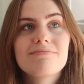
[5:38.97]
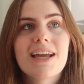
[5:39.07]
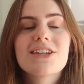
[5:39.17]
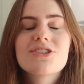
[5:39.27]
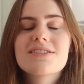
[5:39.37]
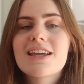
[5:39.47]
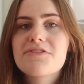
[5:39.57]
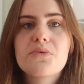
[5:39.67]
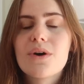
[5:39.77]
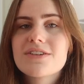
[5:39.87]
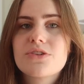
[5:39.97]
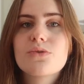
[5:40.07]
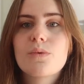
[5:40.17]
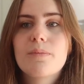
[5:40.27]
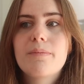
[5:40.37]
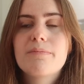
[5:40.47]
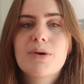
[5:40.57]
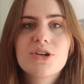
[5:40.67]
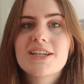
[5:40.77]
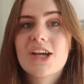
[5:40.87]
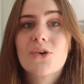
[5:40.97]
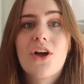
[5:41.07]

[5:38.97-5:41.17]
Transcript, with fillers: It's just if you want to partake or